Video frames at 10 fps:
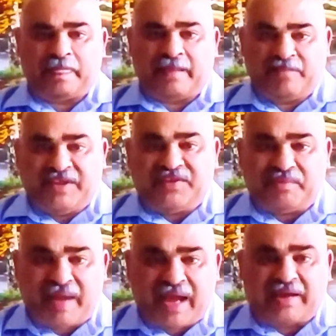This
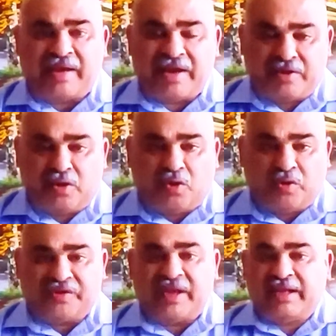man
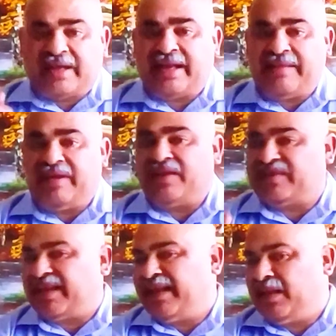knows that even a
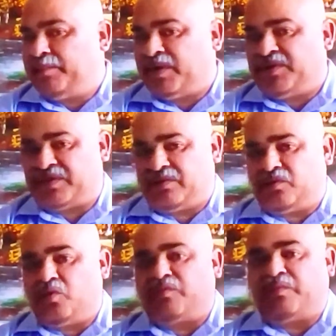single person
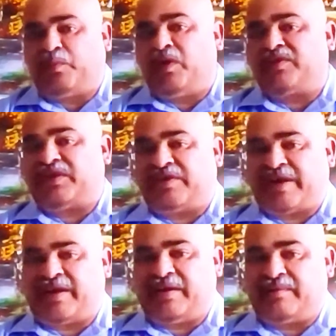who pulls the
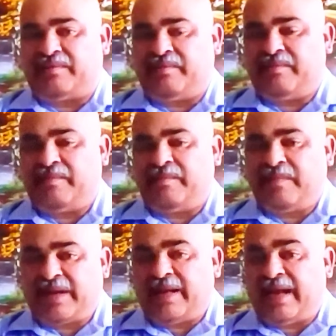trigger
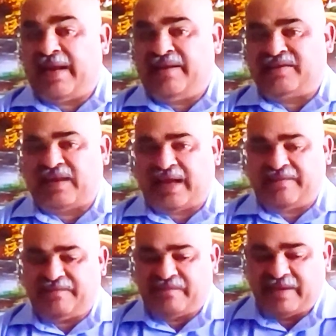can end his
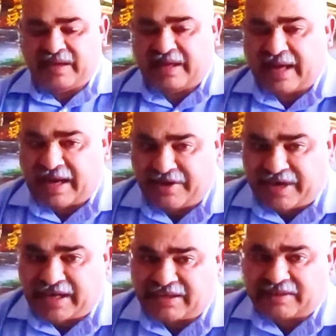life, and
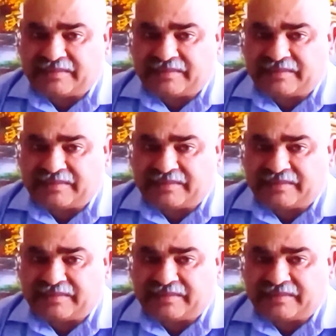yet